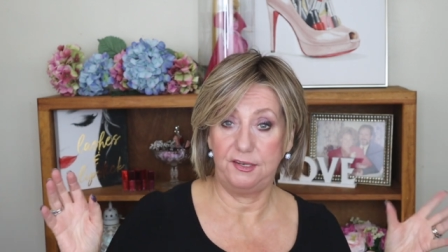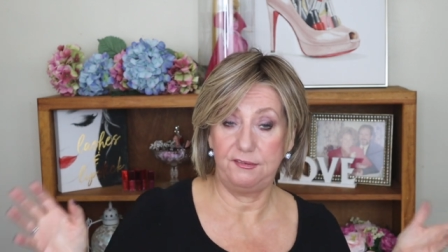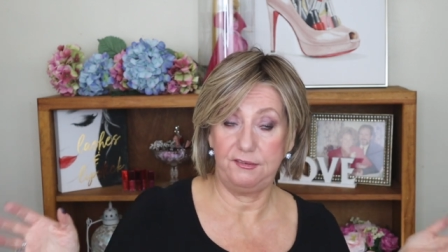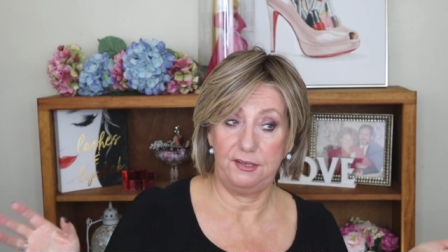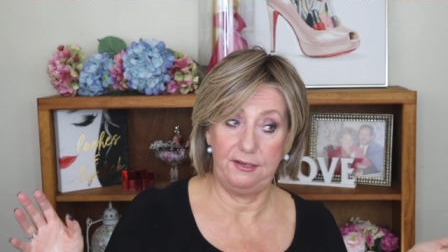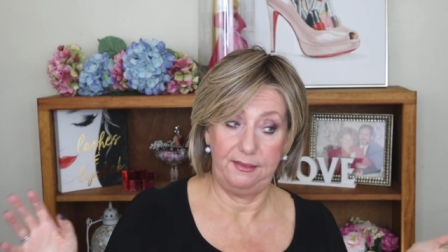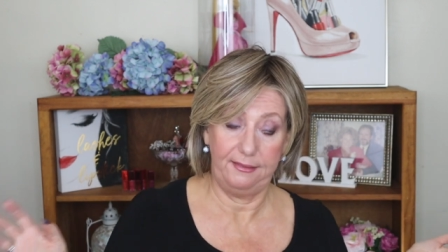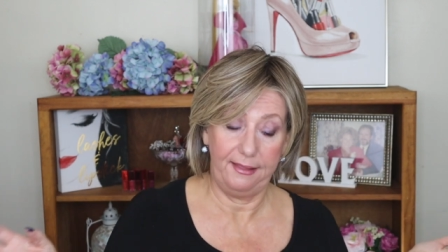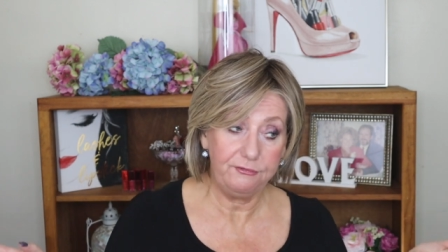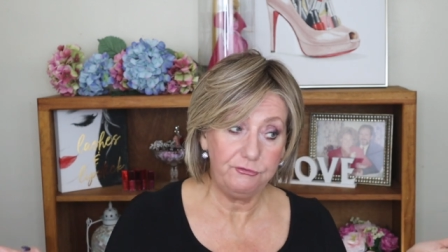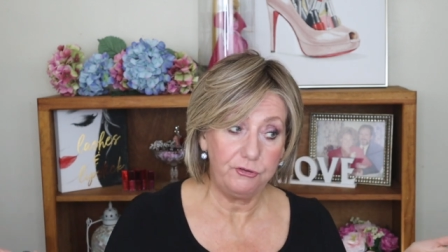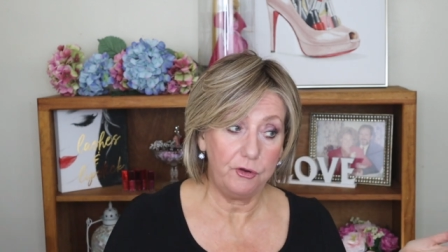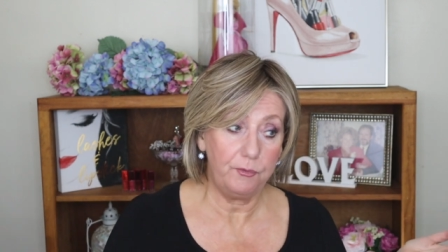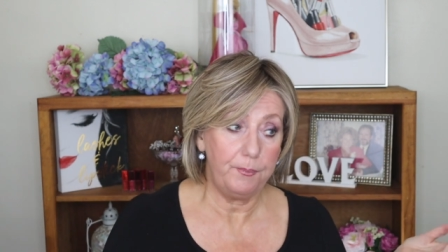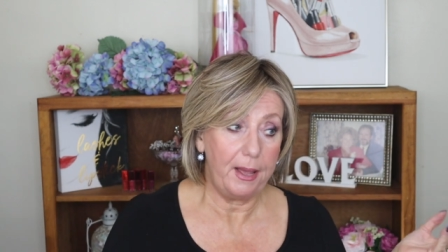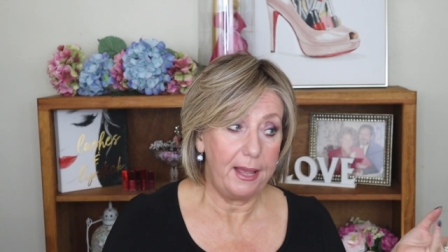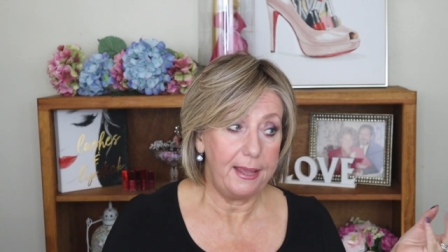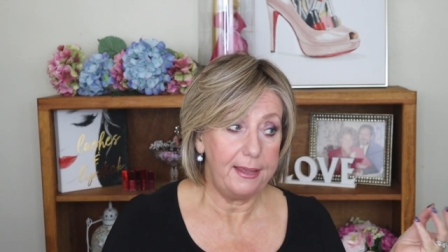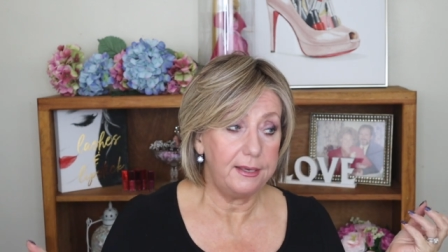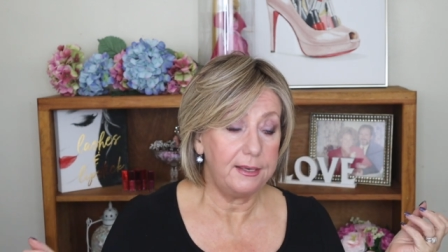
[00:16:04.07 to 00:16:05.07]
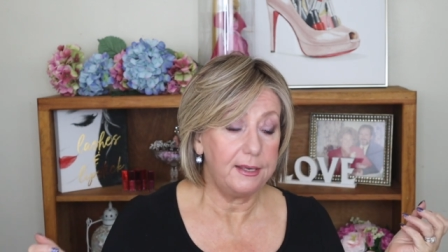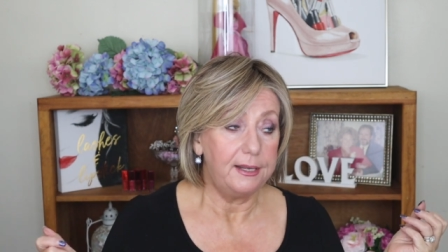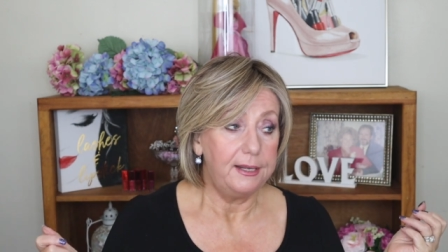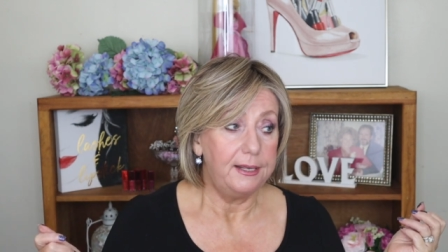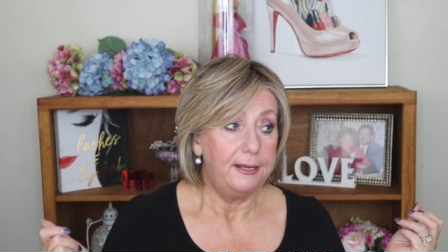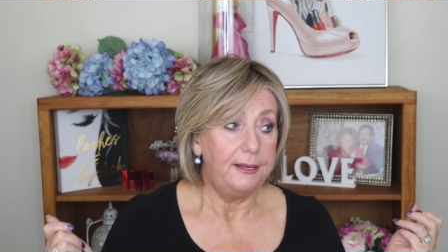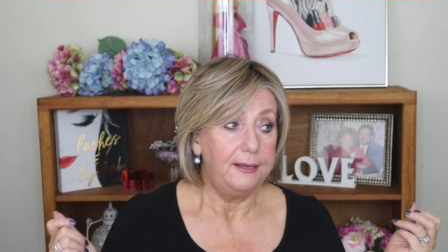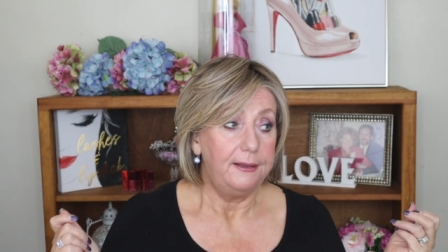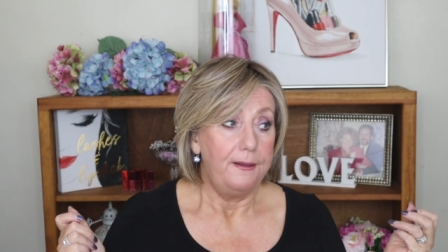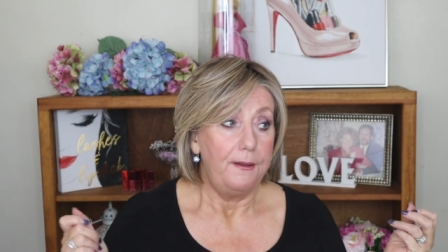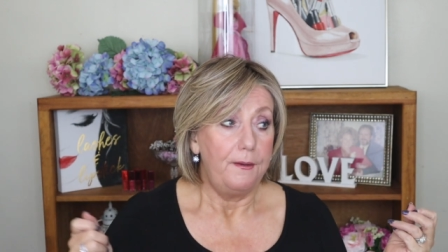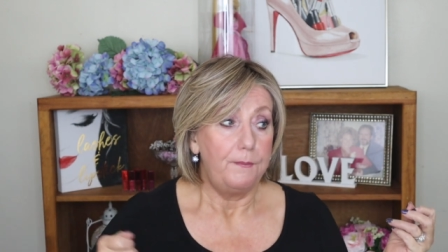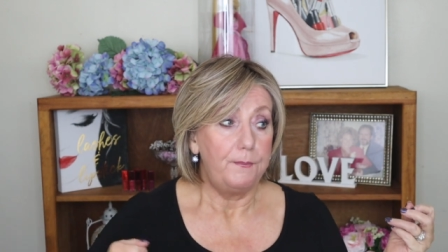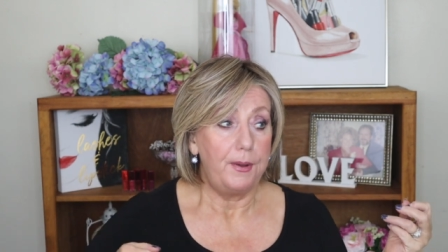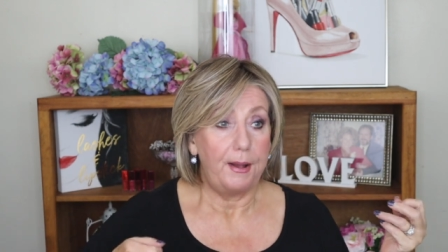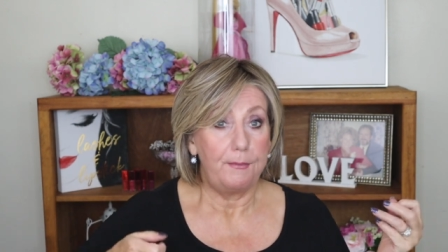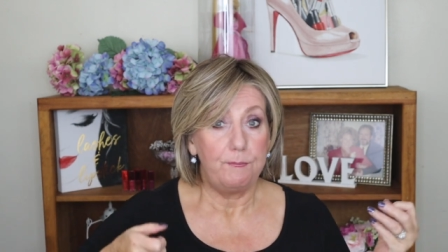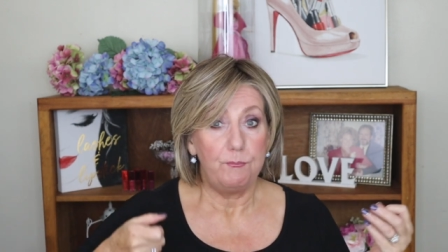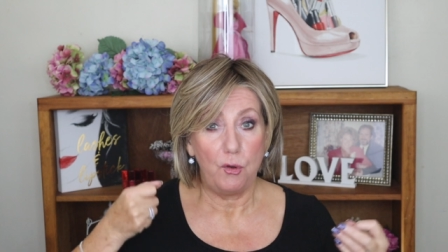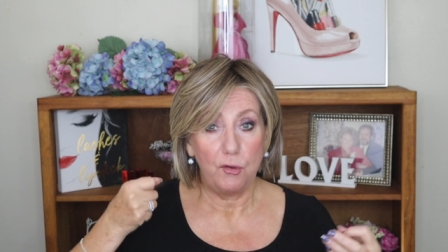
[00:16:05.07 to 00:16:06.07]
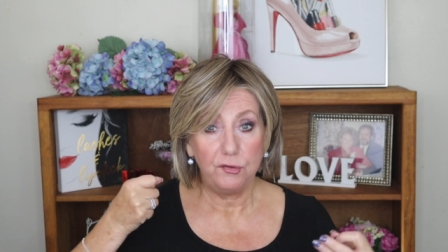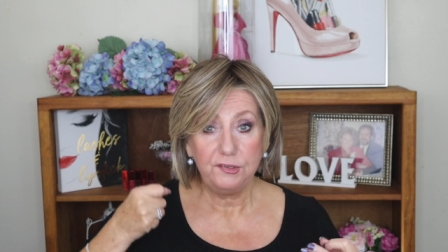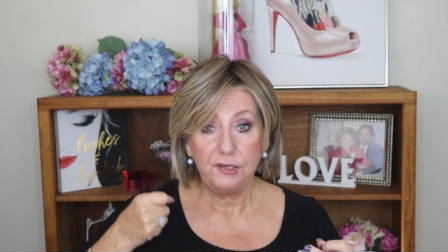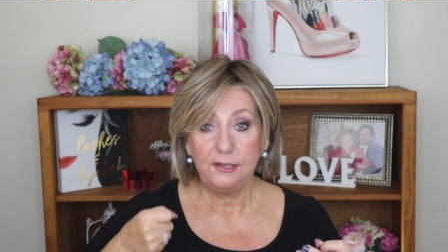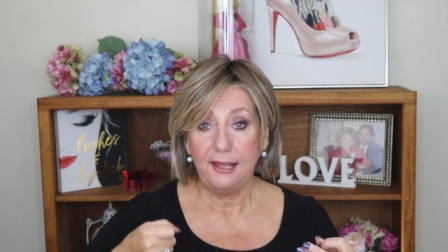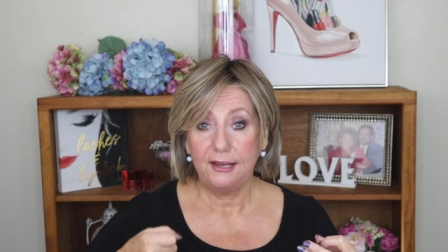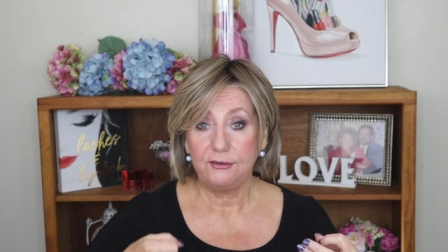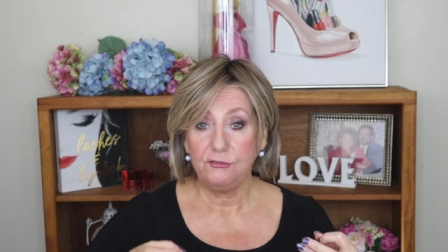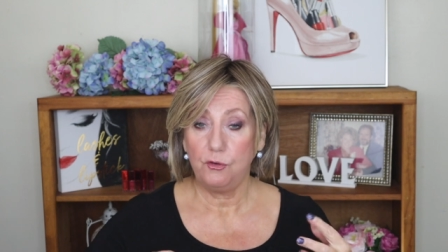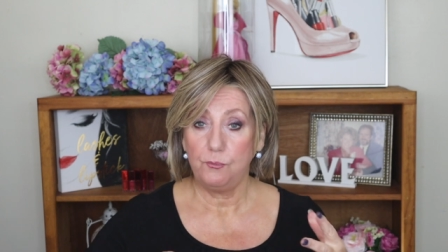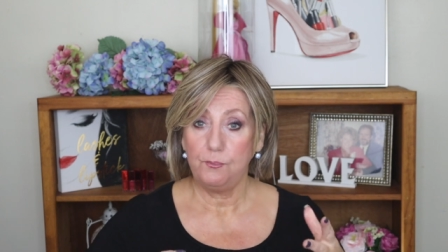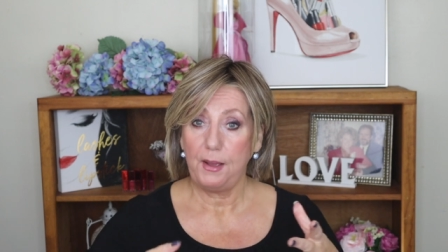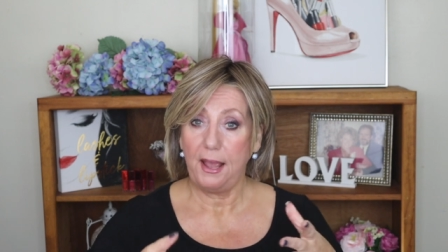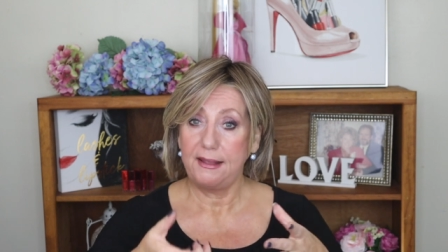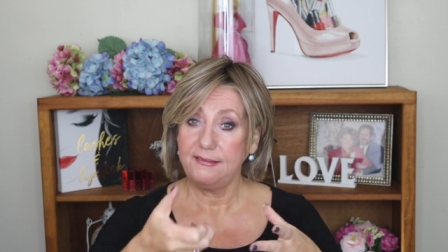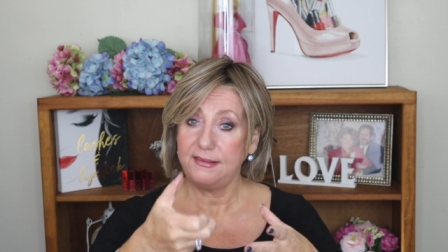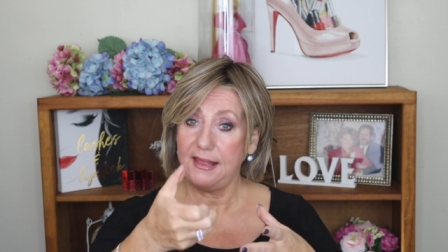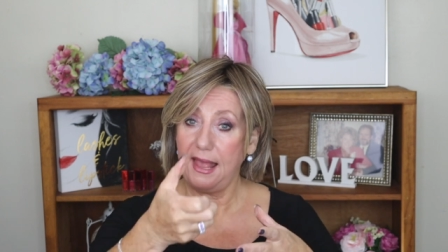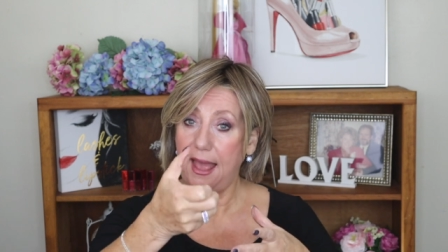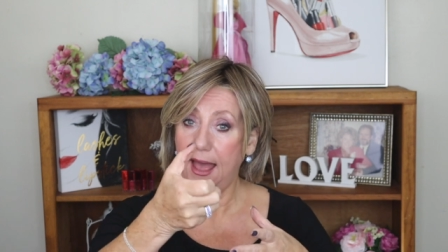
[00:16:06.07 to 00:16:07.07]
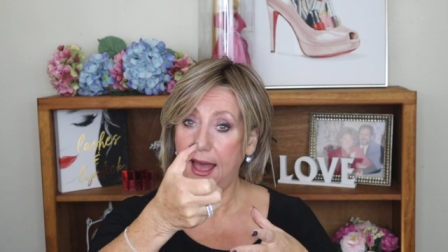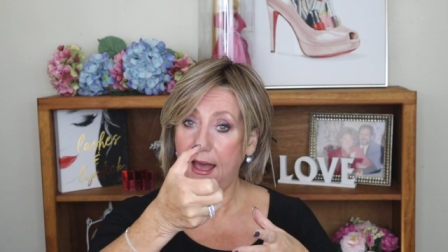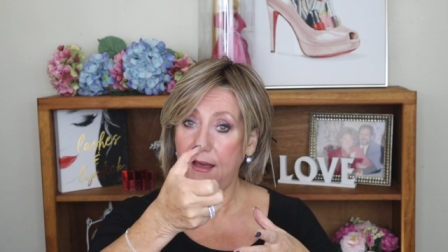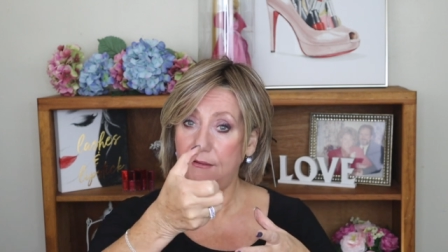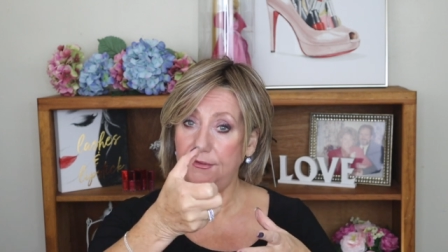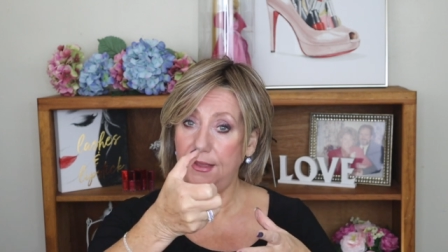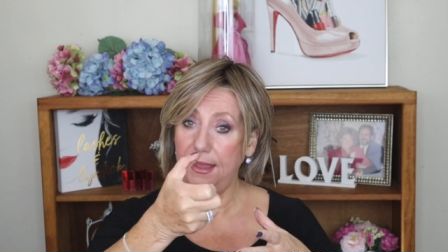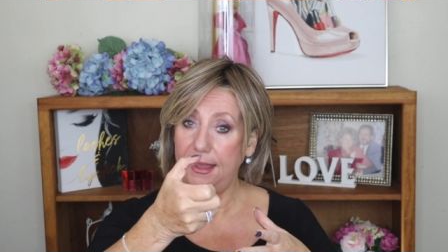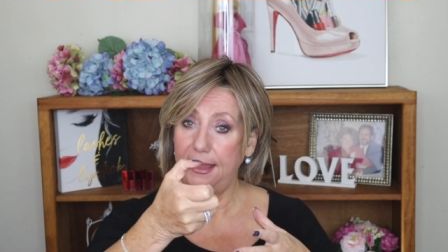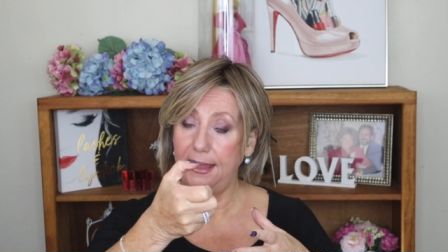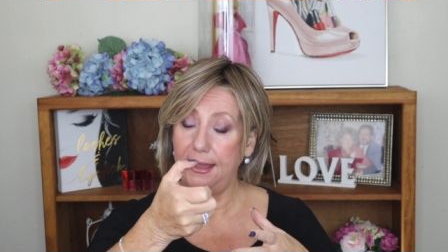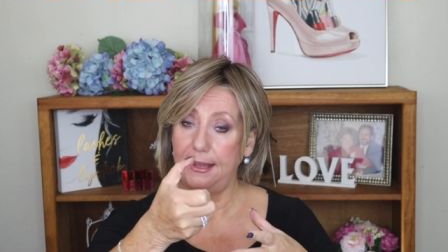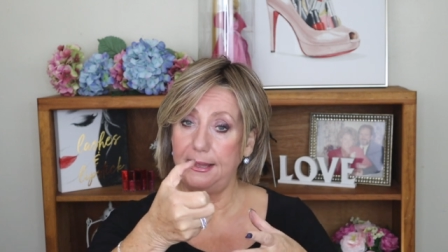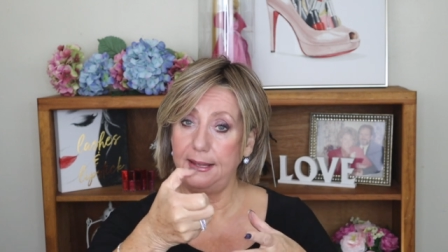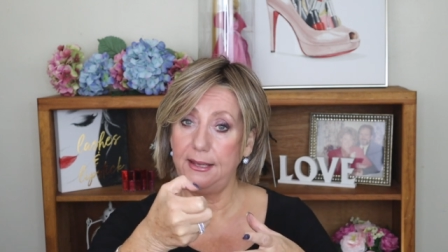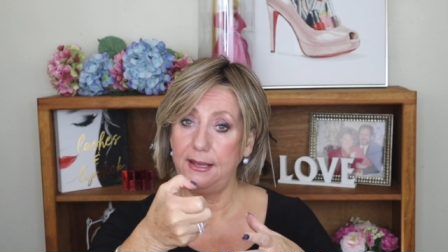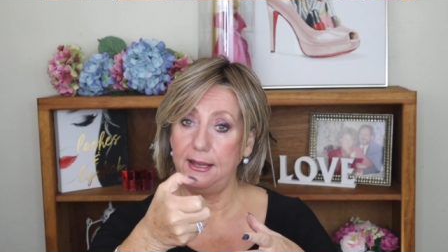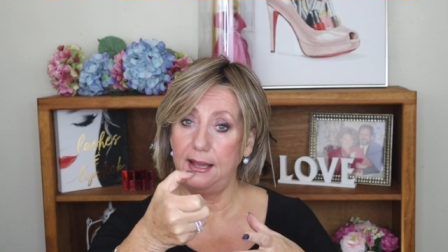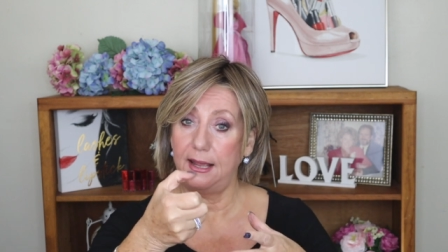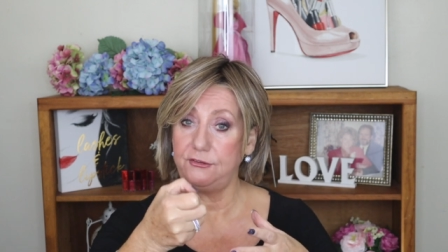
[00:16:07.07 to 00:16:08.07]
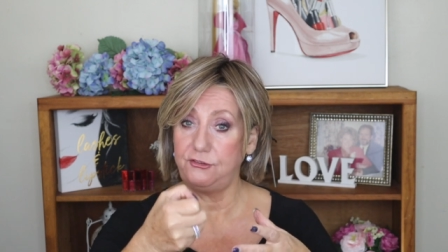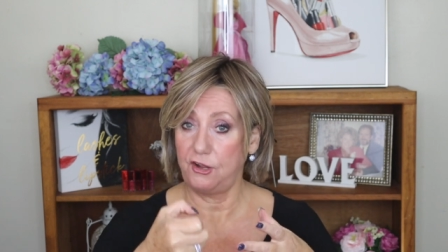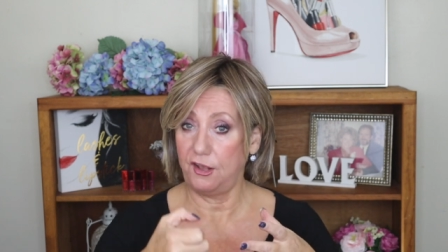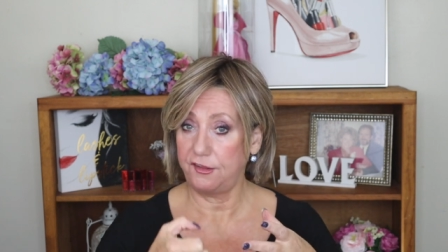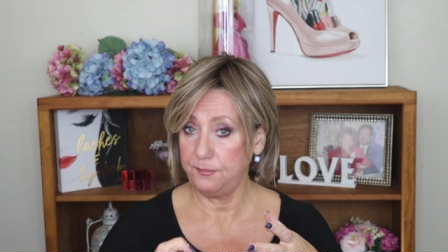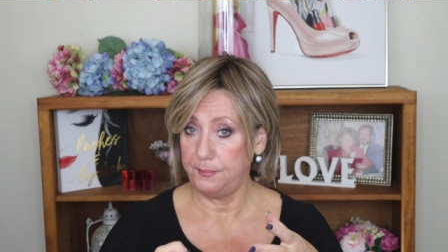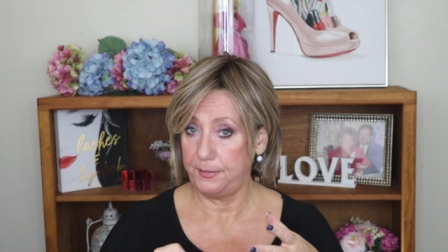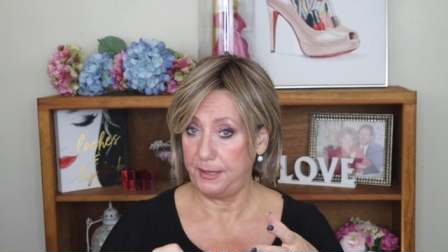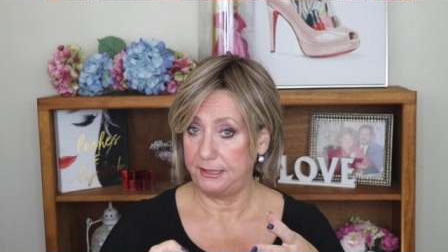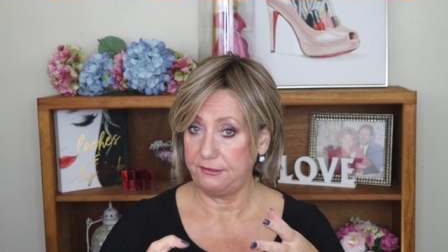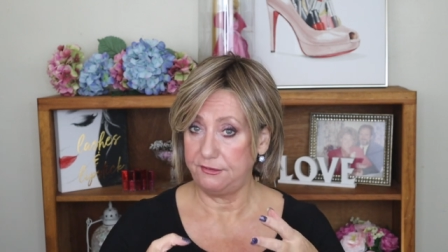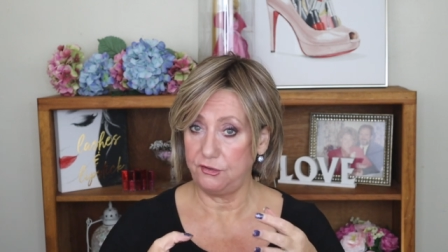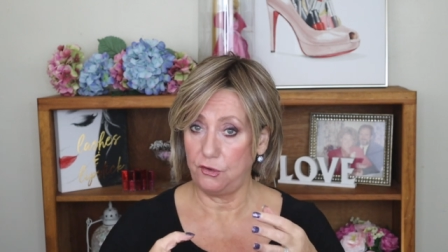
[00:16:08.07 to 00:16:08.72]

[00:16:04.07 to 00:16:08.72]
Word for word: It's an electric bike, but most electric bikes have a adjustment.